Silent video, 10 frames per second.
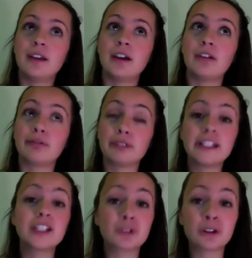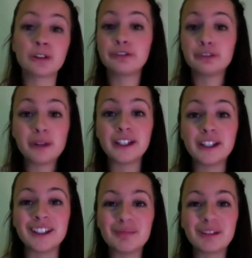really struggle for
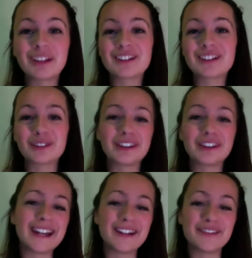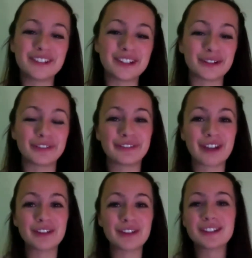money, because although they have,
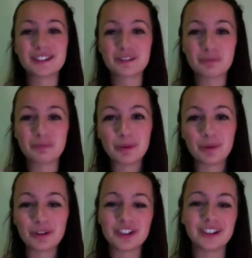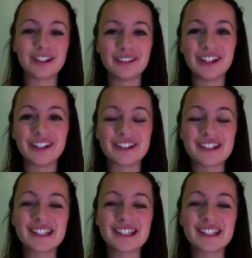thousands of people watching their videos,